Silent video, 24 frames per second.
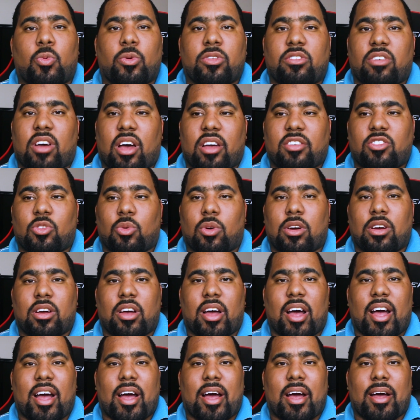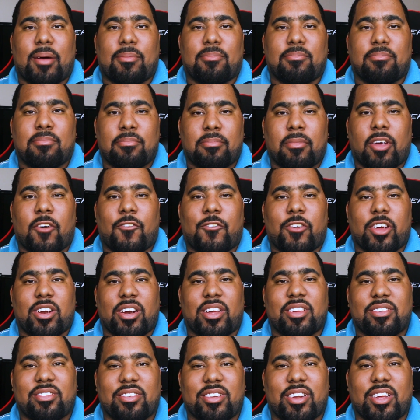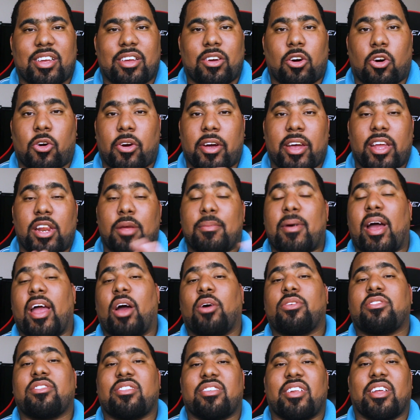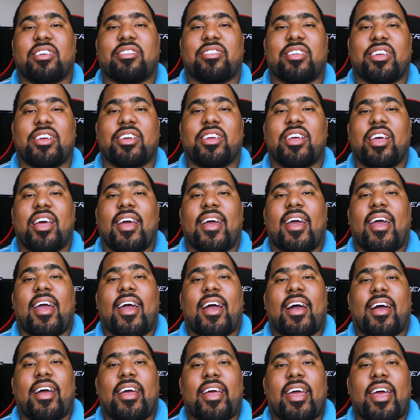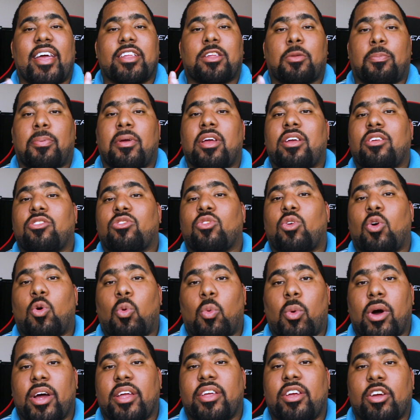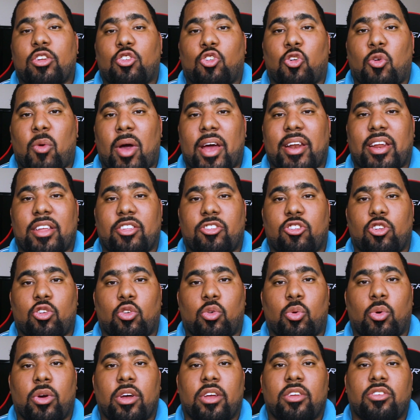Joshua, if you're listening or anybody else is listening, it depends on what you're trying to do.